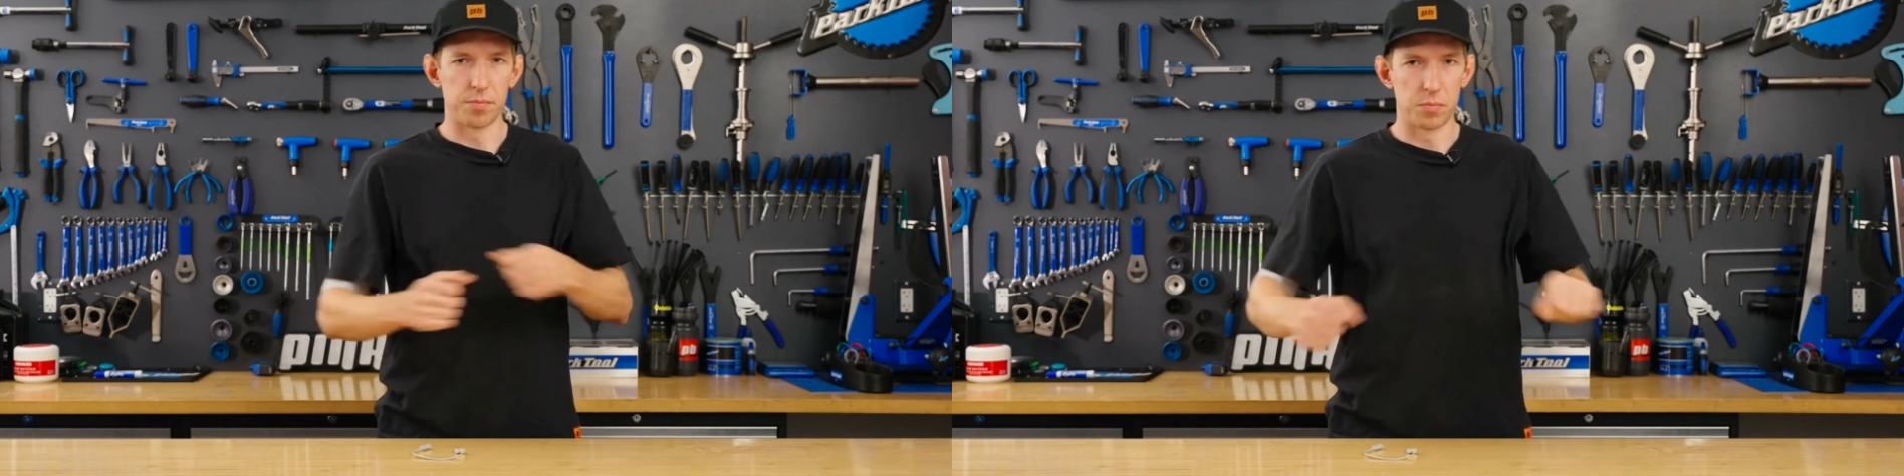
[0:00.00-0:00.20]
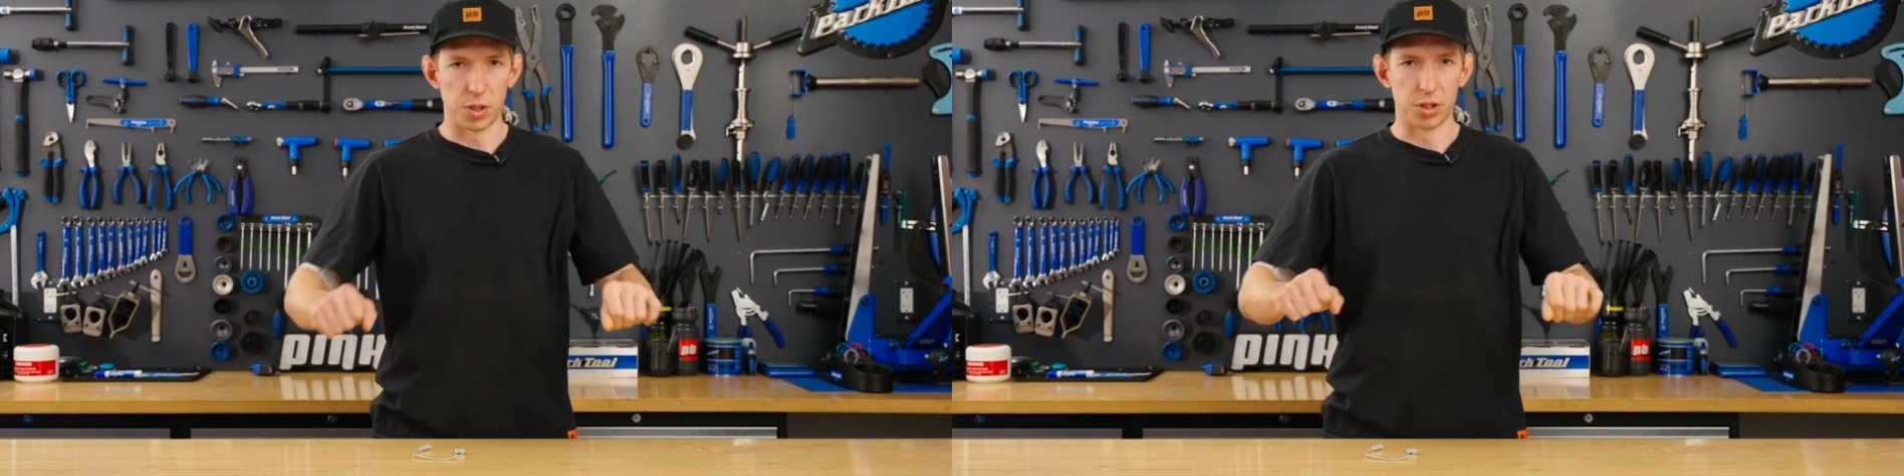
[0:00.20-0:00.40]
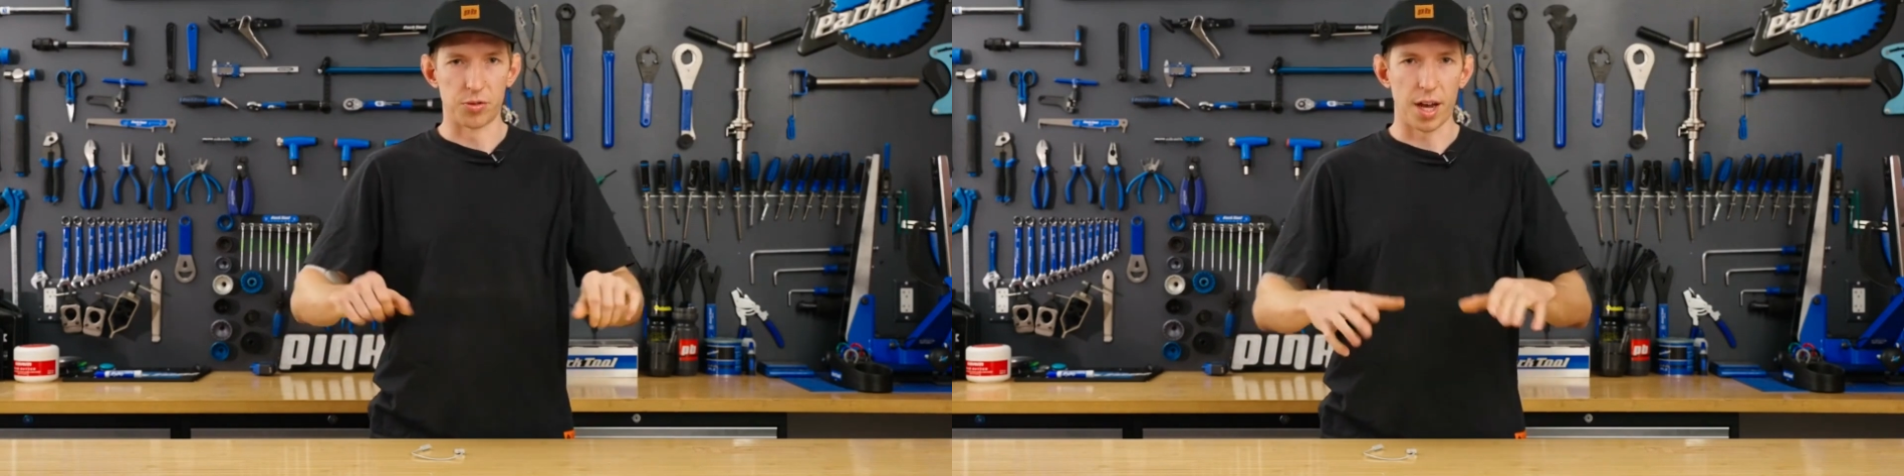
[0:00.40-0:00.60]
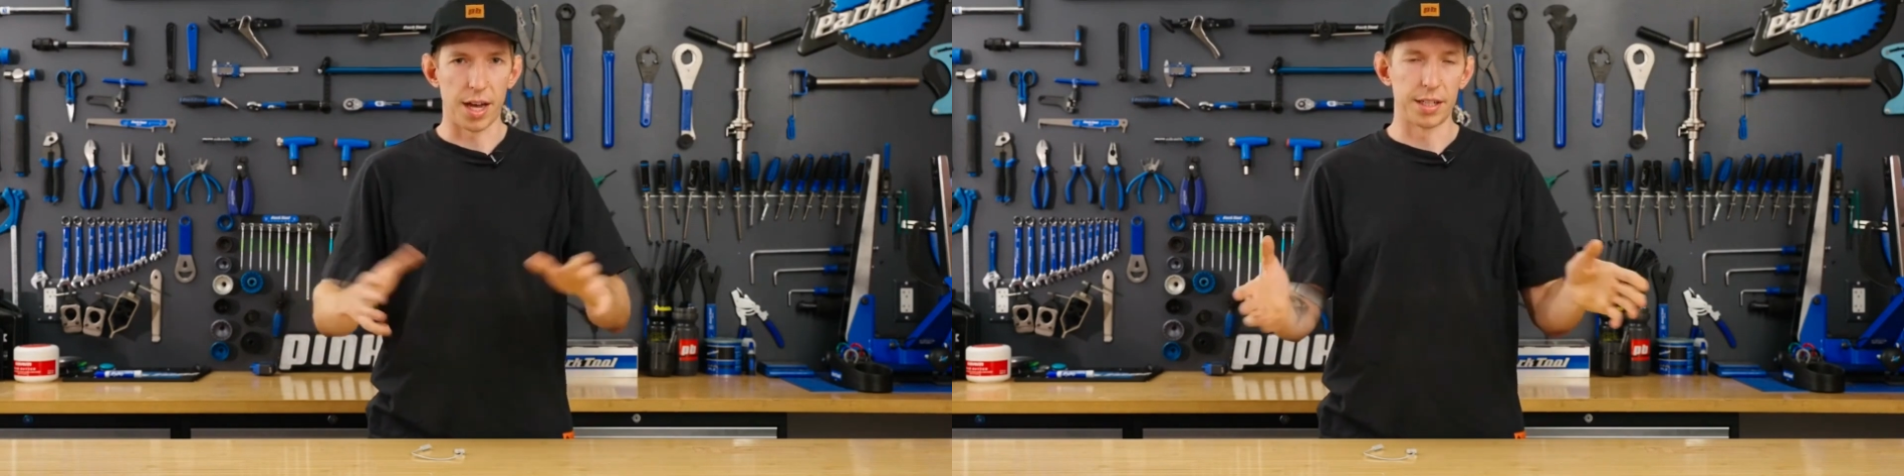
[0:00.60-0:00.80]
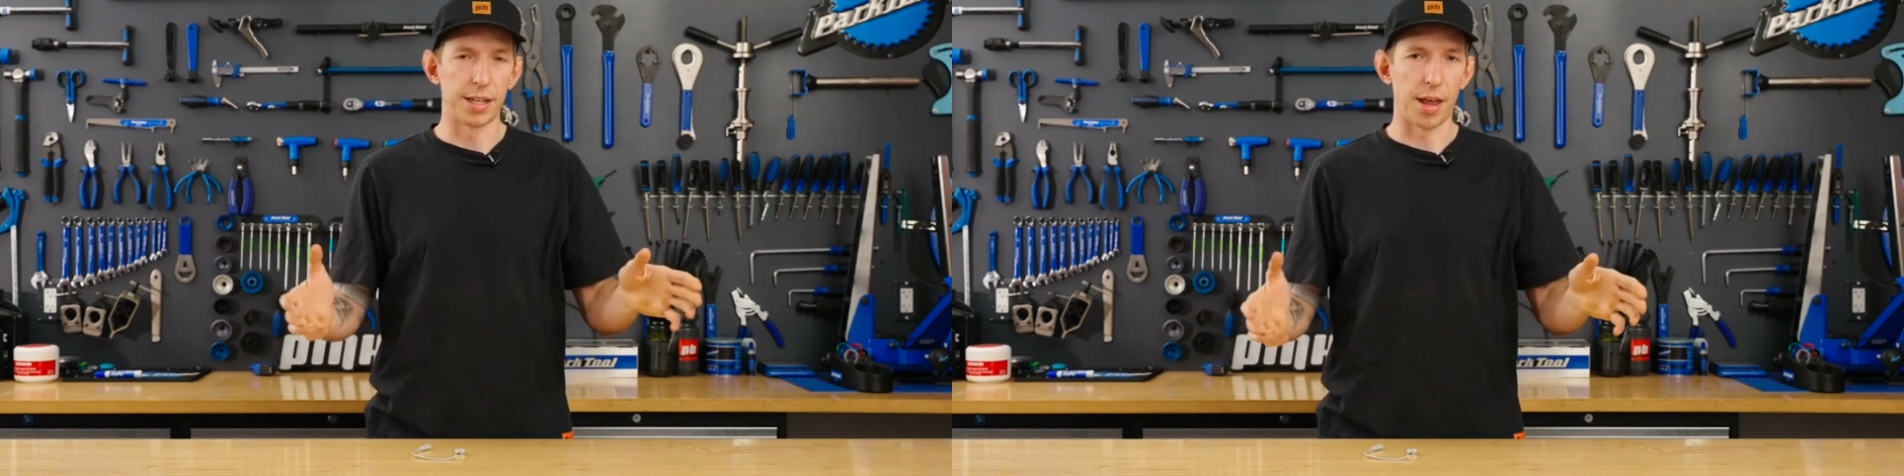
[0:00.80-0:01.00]
You can just
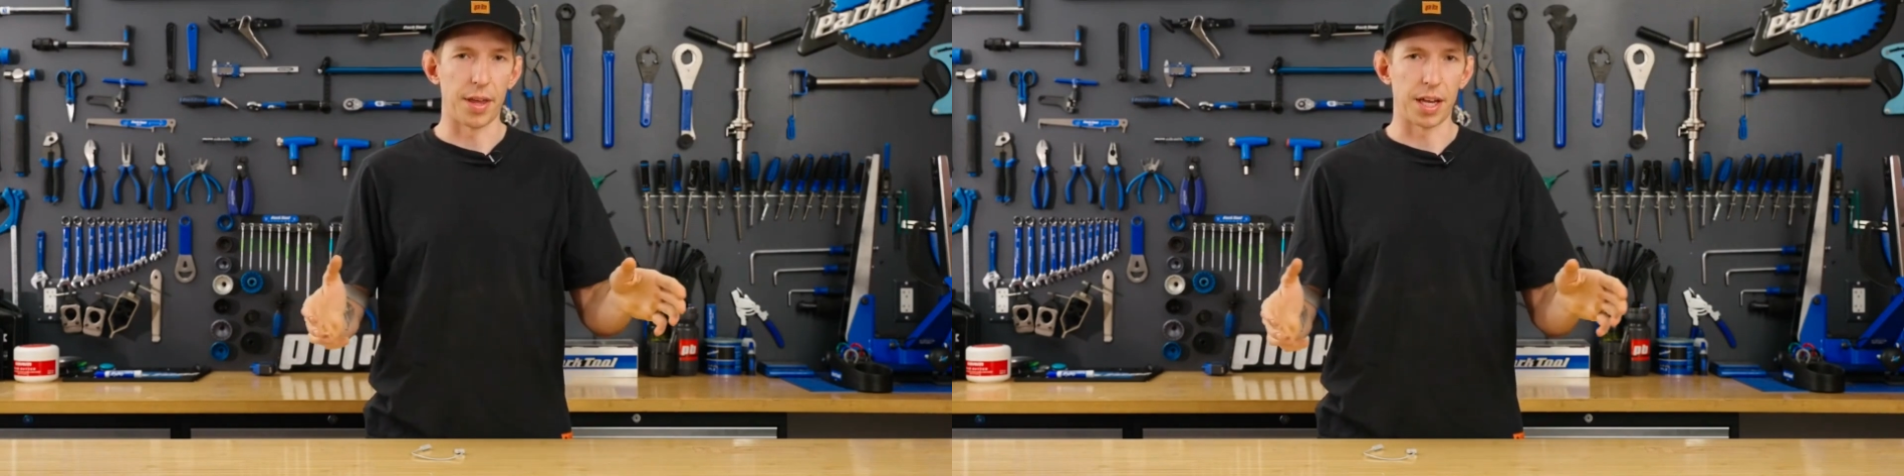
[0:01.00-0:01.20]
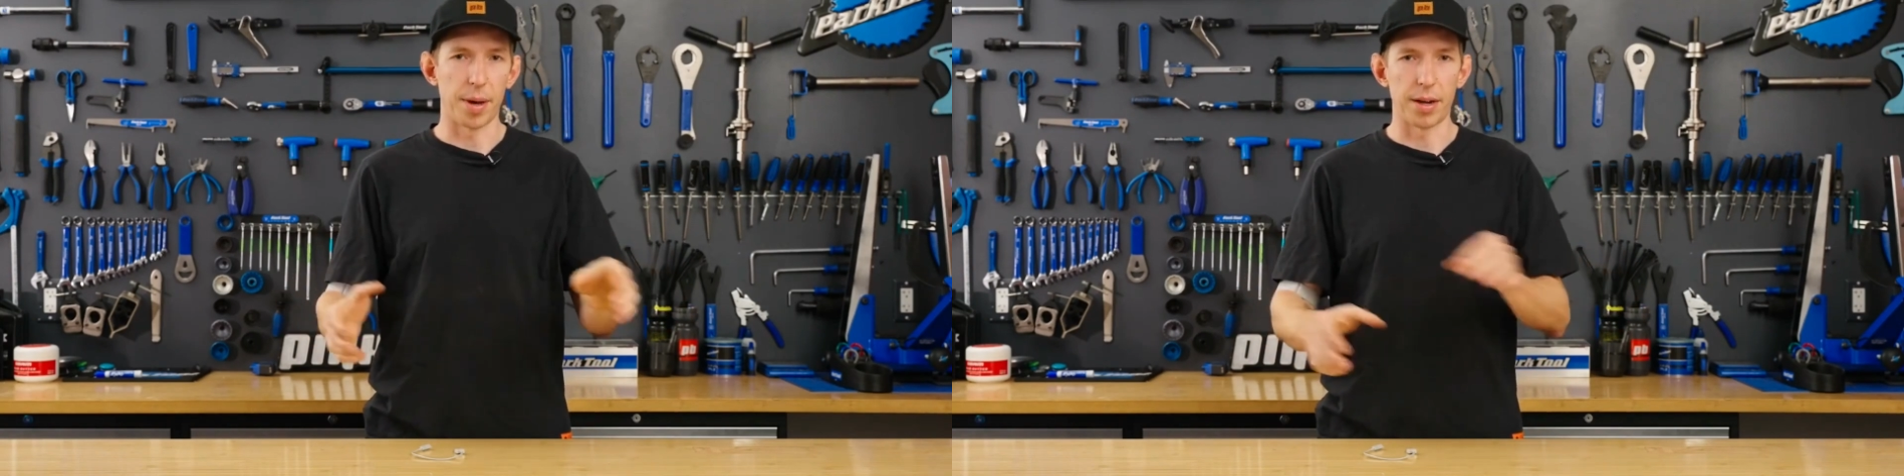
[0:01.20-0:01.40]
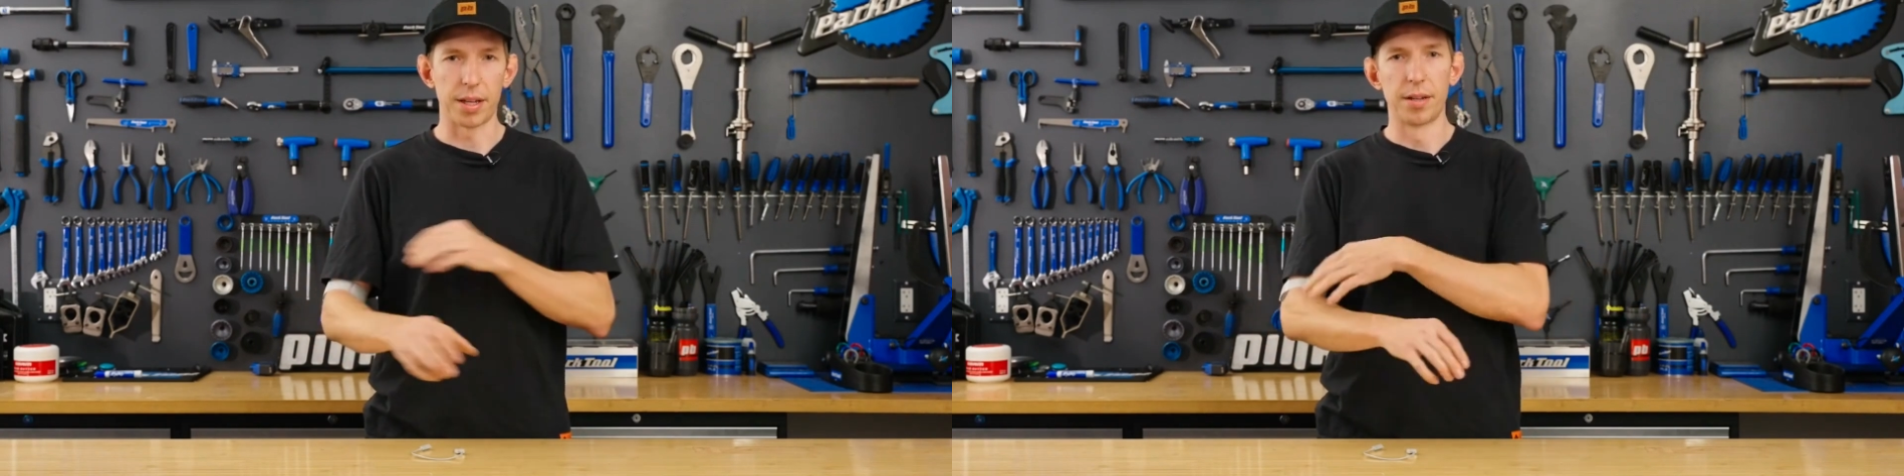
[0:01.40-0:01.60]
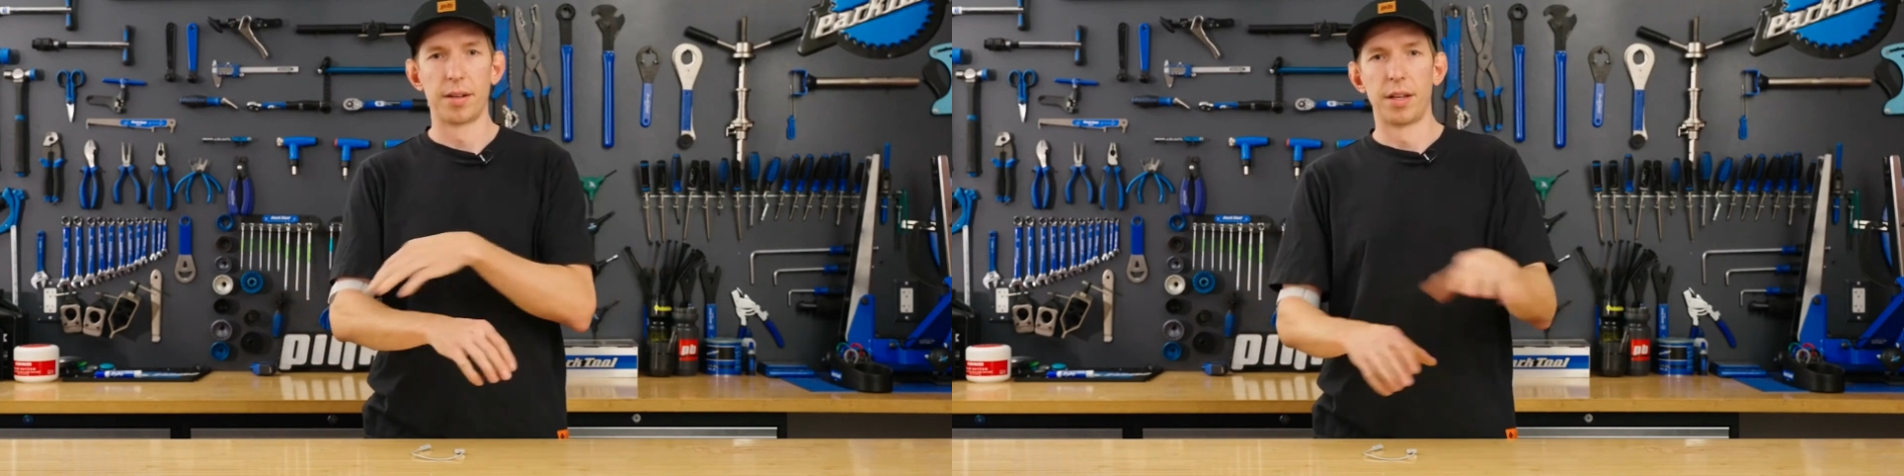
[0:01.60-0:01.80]
ride, not think about it.